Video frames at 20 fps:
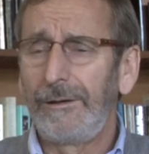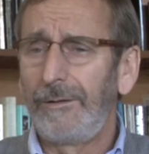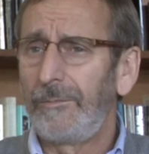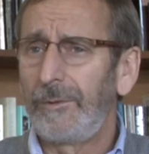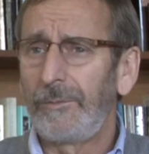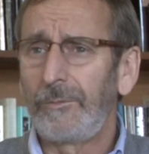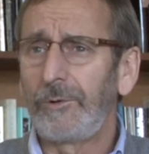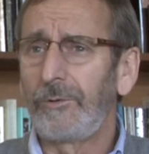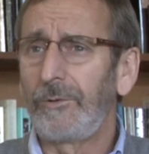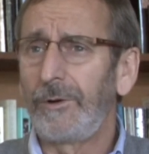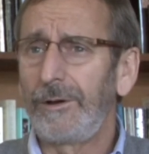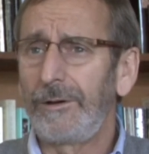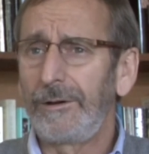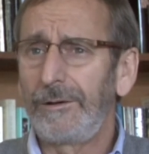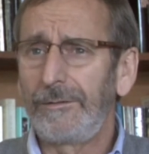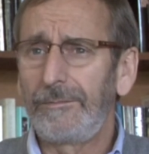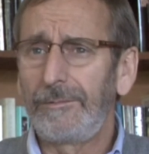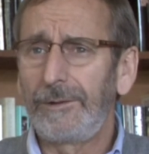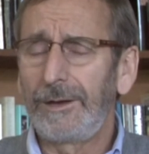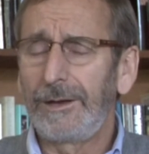Remember one
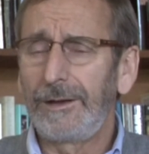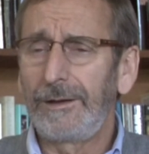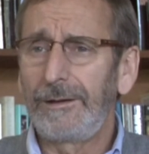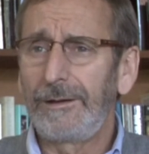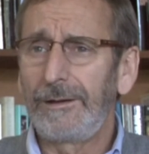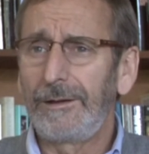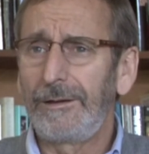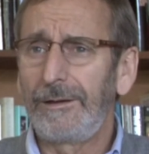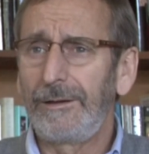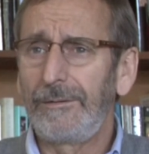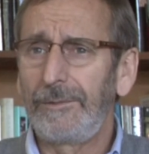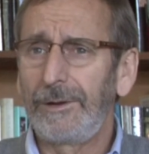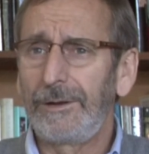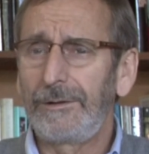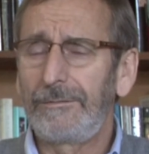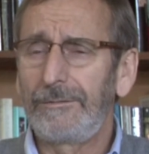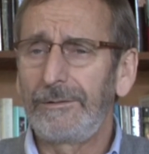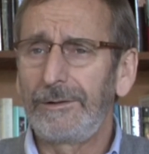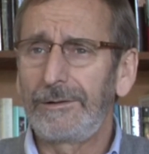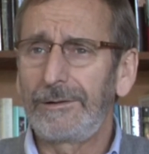man I
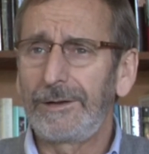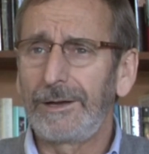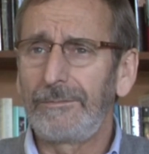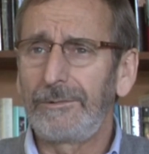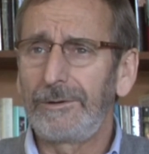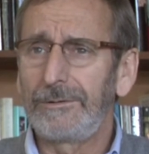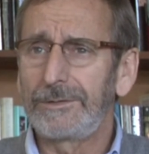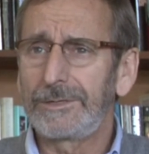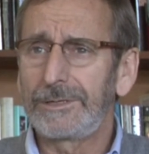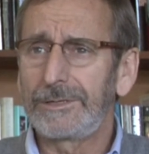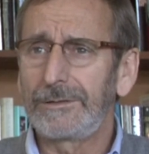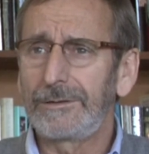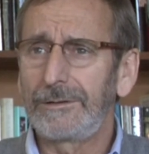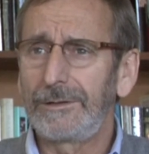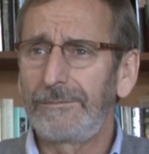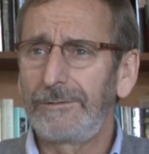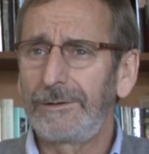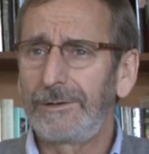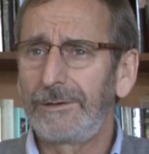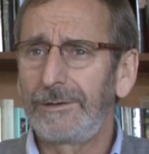met one time, he was
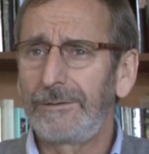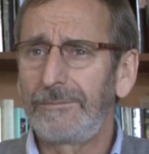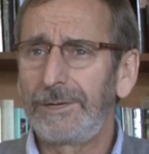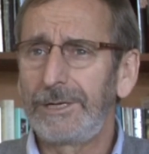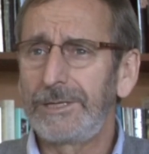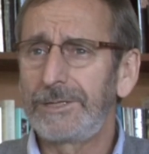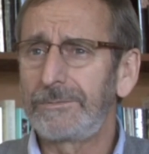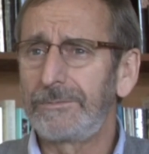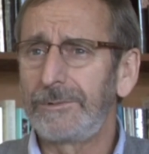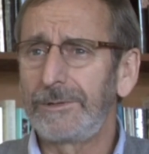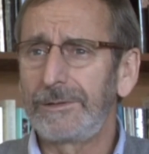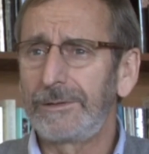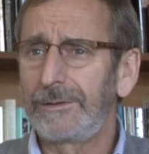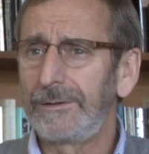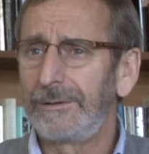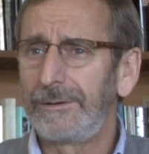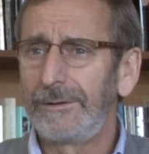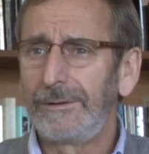living in the basement